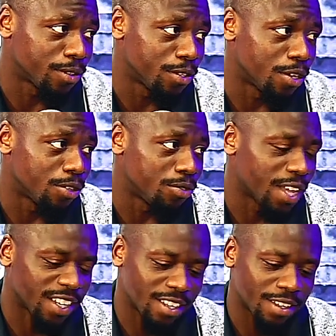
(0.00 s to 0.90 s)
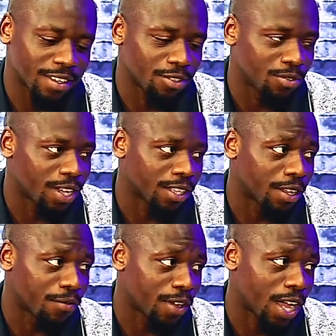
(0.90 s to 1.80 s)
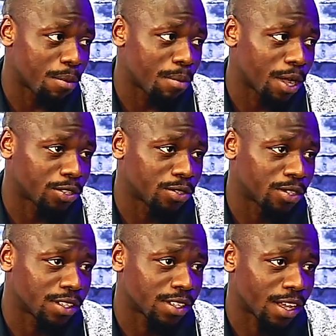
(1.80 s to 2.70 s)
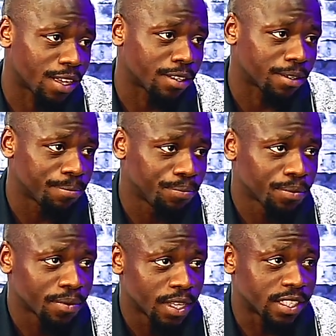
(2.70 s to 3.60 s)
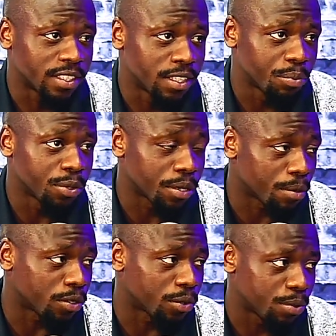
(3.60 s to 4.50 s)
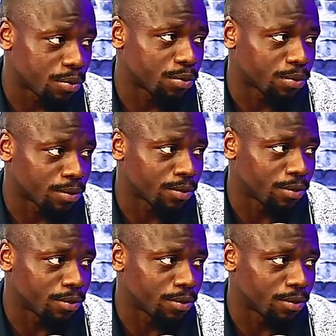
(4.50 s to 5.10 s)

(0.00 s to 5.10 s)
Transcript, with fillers: You know, you got that you got that vibe about you that's like it's deeper than most people.